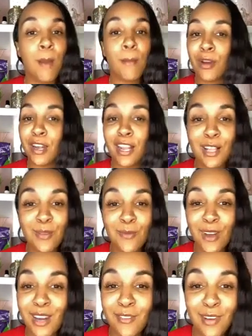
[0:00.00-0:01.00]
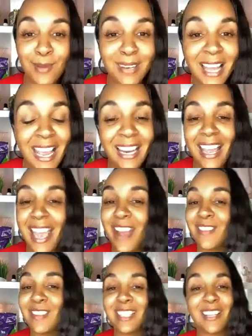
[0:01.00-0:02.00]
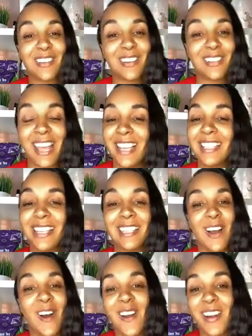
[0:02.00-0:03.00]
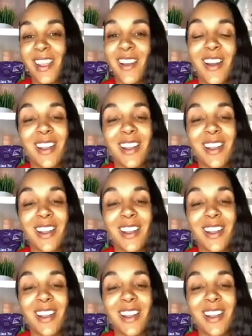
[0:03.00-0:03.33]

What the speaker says: Brittany is one of them lately. Every single day, she's on it.